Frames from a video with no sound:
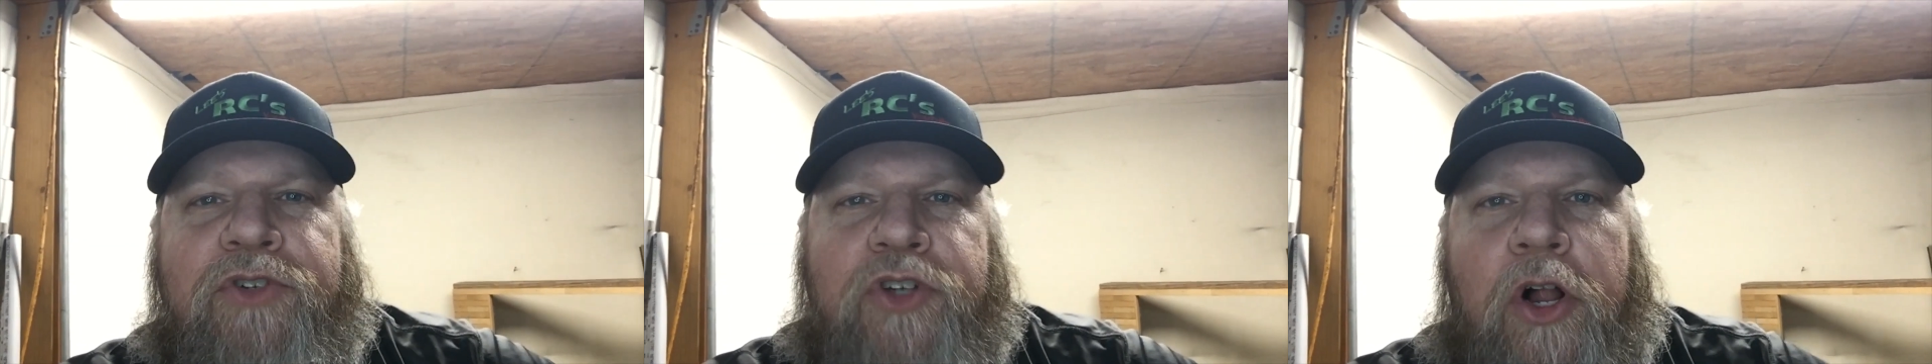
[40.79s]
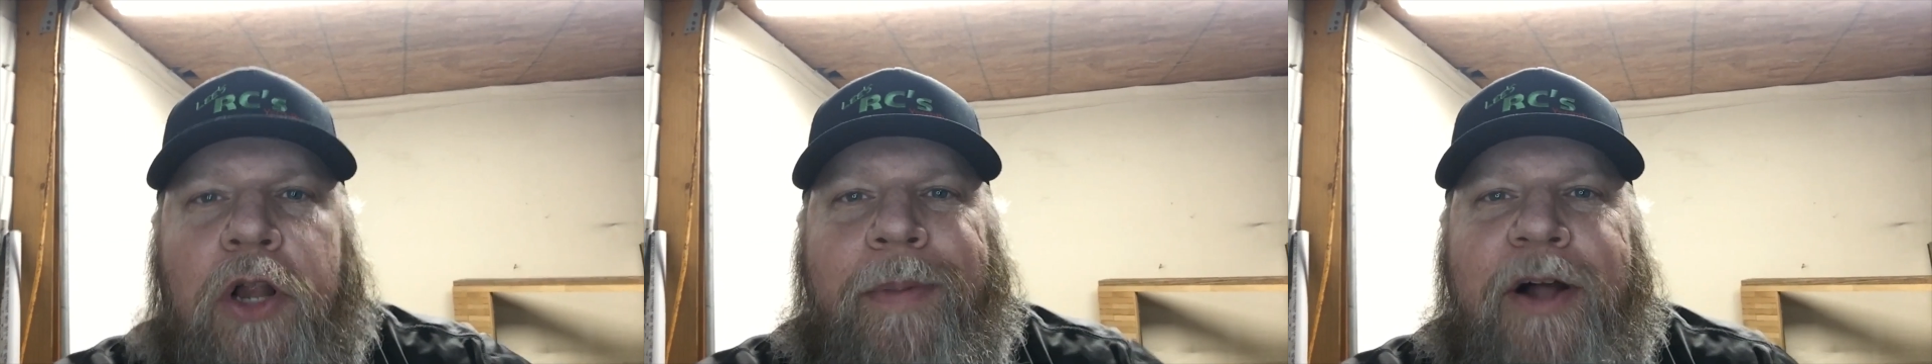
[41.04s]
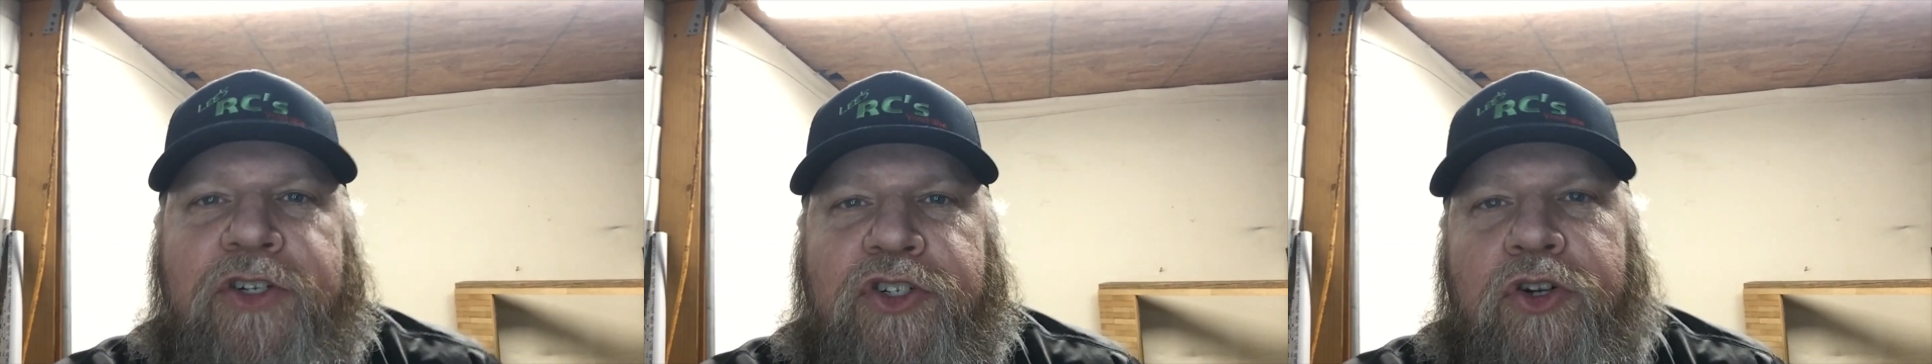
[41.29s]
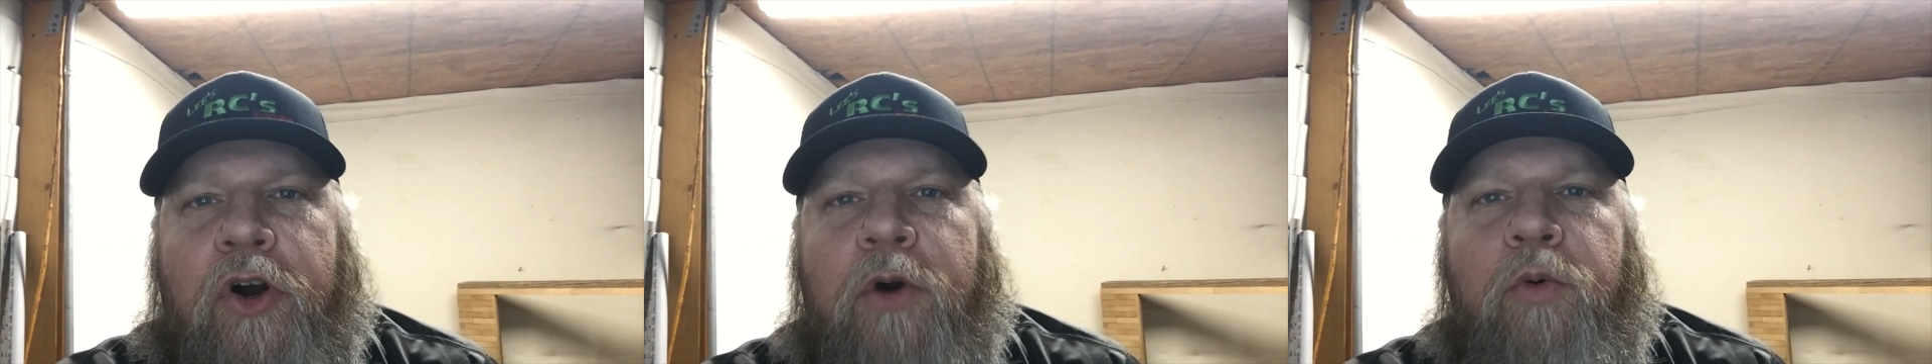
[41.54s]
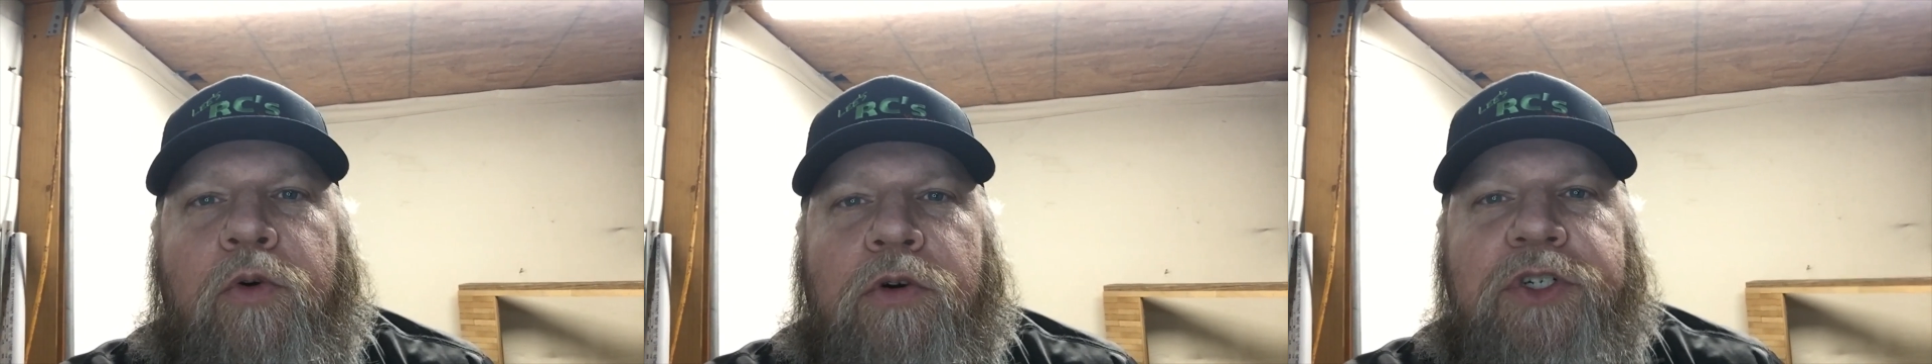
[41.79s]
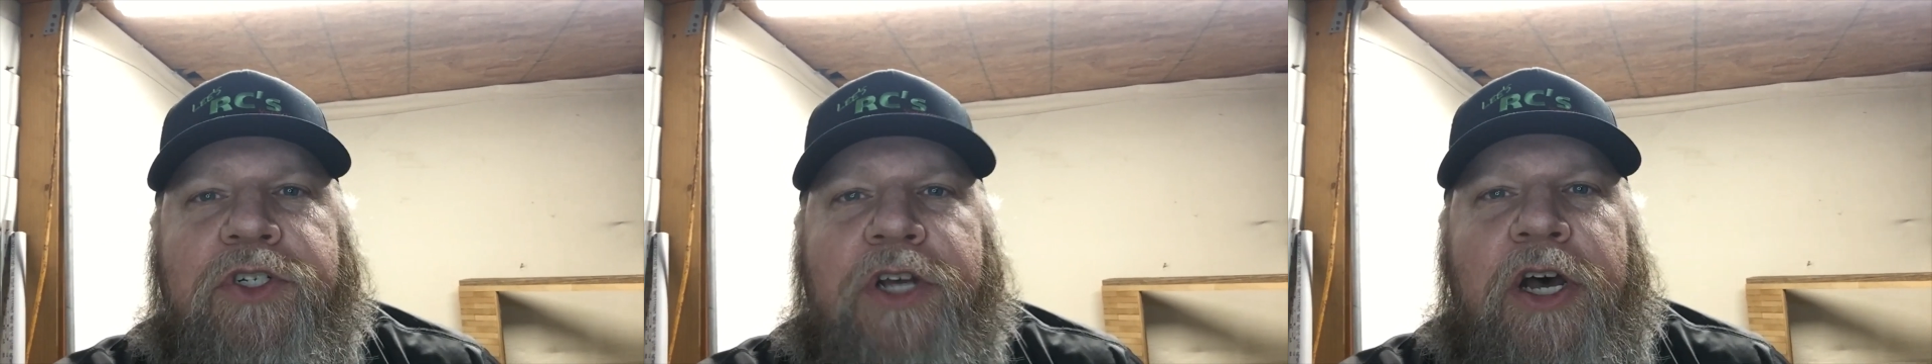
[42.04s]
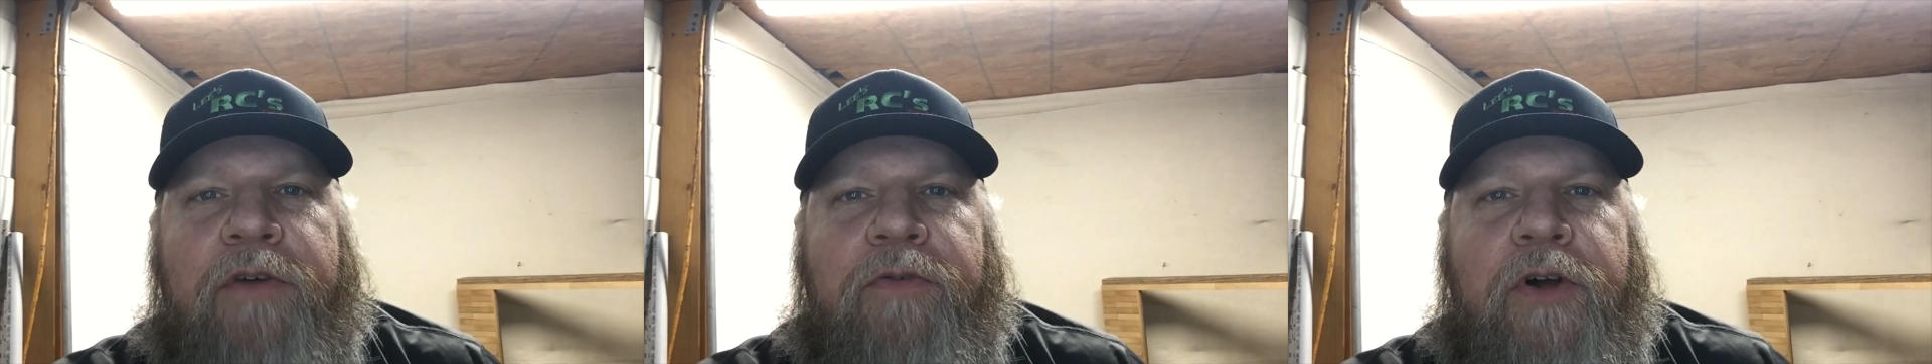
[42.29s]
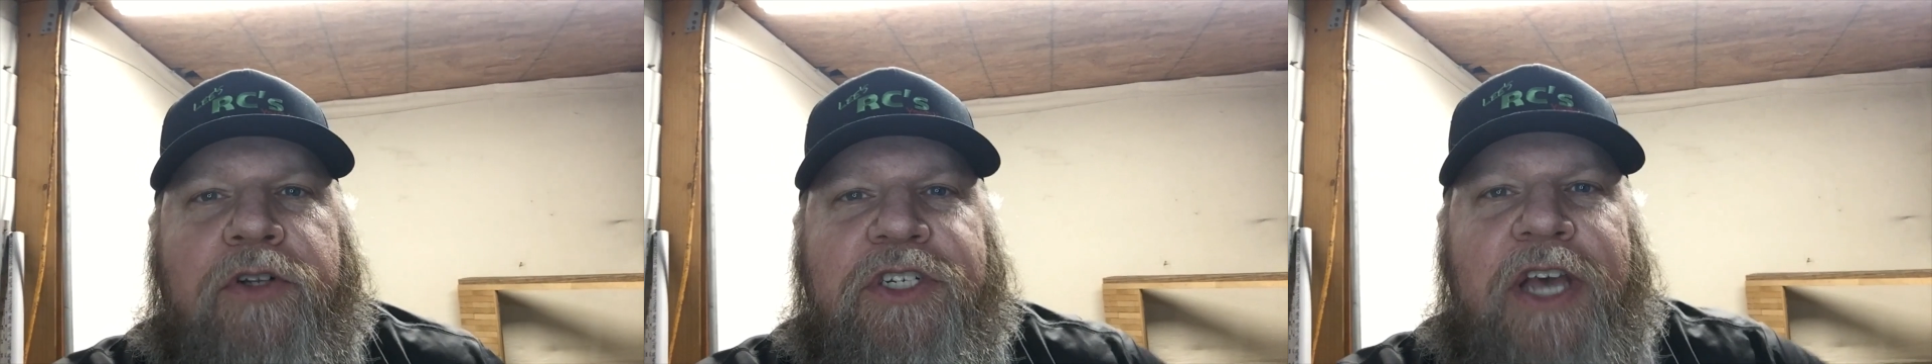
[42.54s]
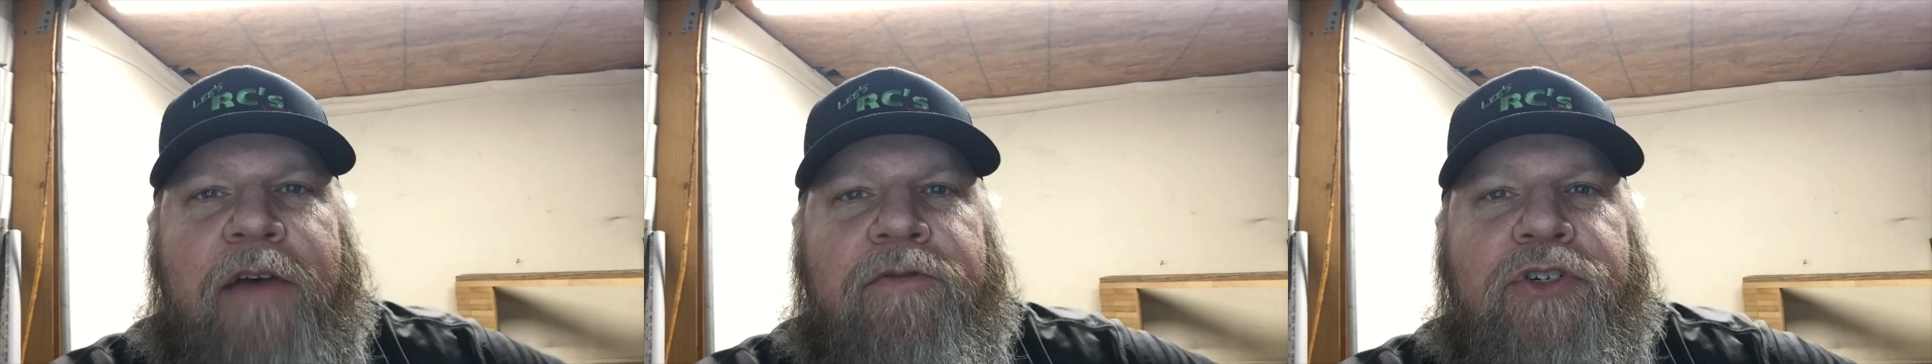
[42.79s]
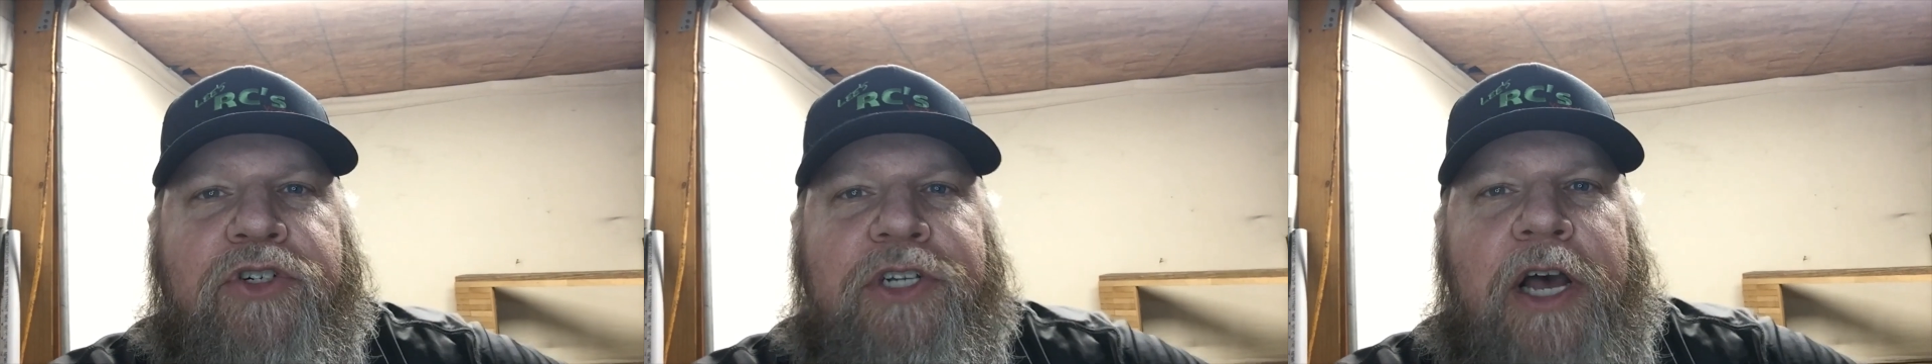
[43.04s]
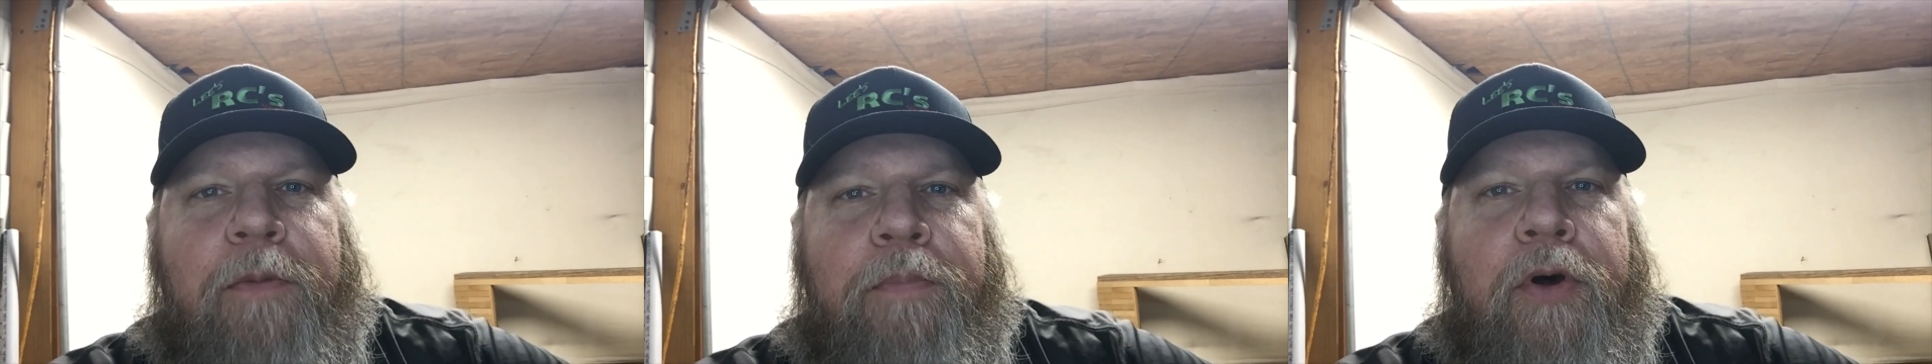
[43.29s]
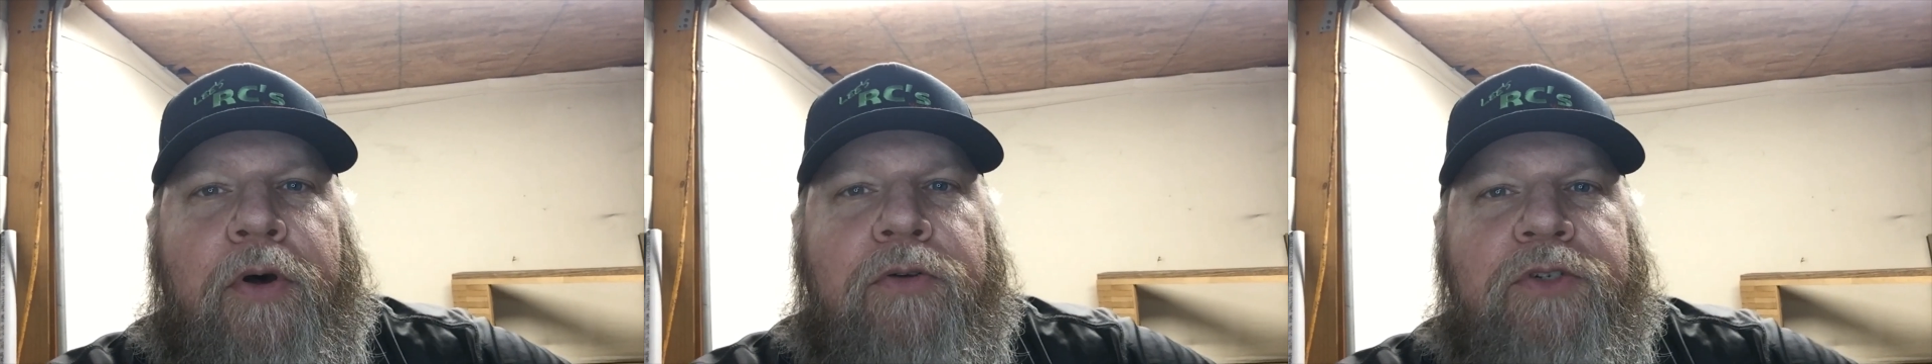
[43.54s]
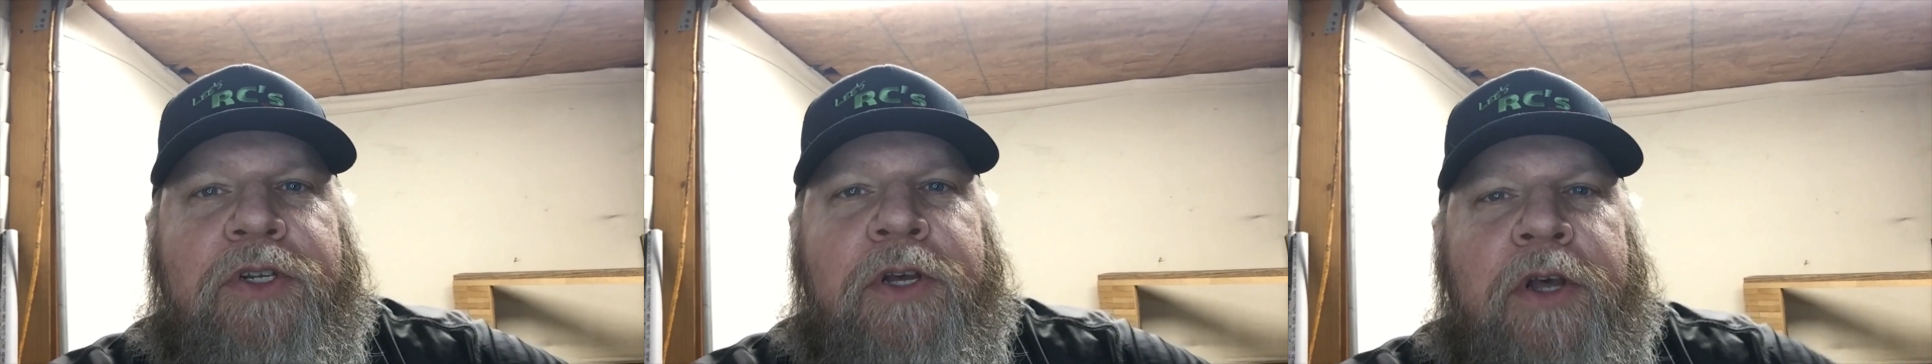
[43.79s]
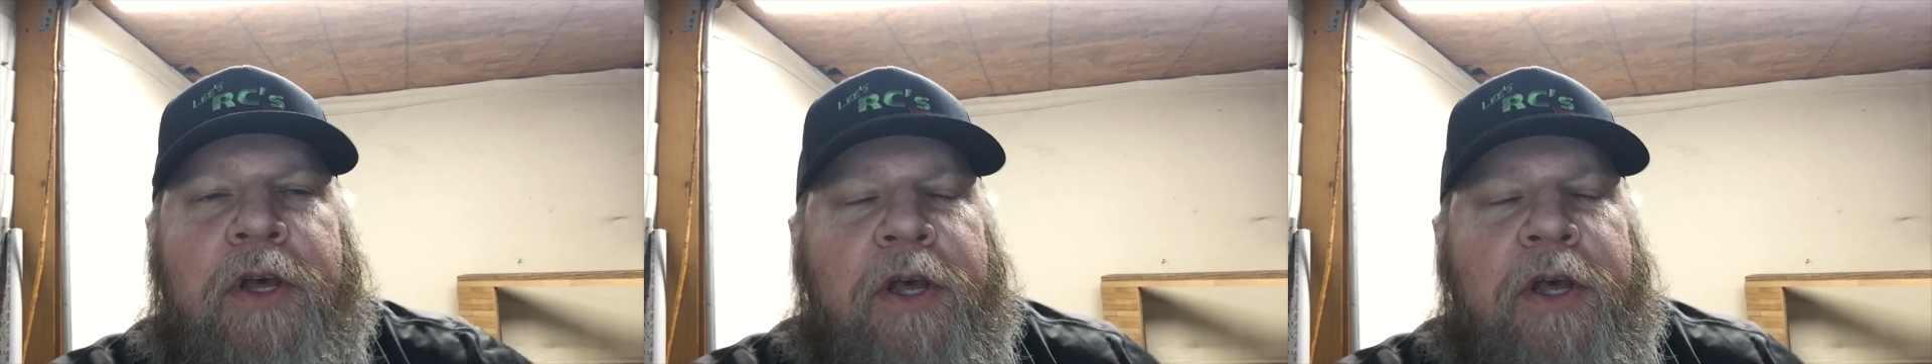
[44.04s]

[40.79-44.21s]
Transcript: It was all about Star Wars stuff called Scavenger's Outpost.